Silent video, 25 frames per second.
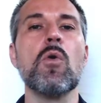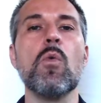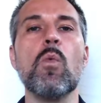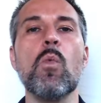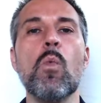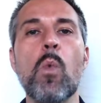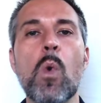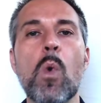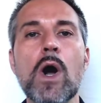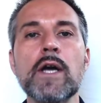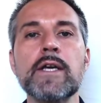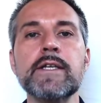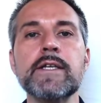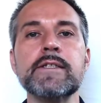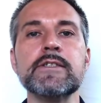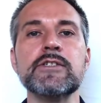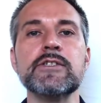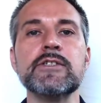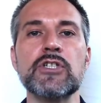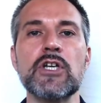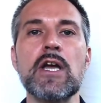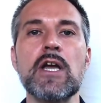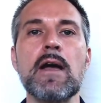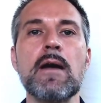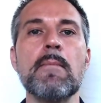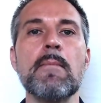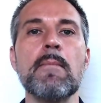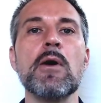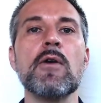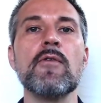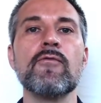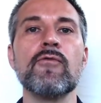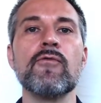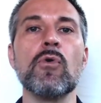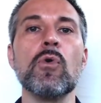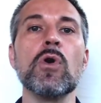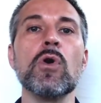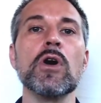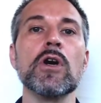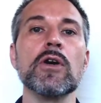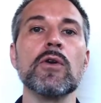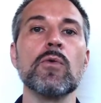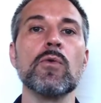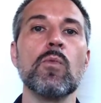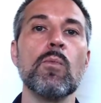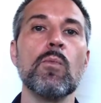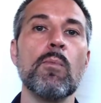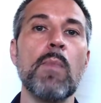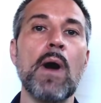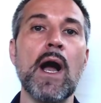1 gem
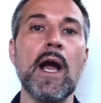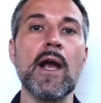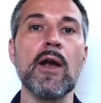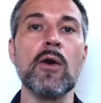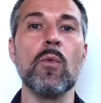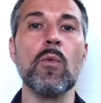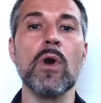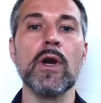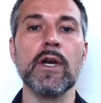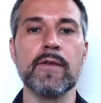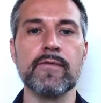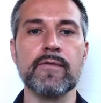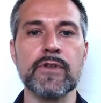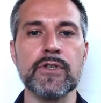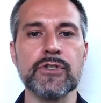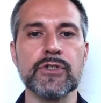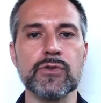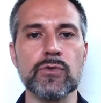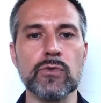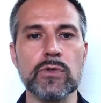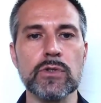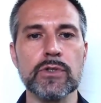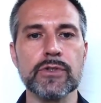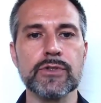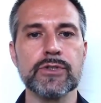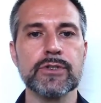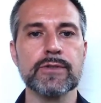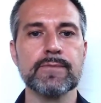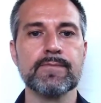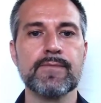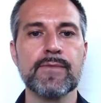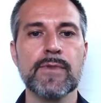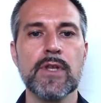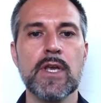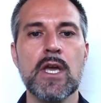for buying one of the swords.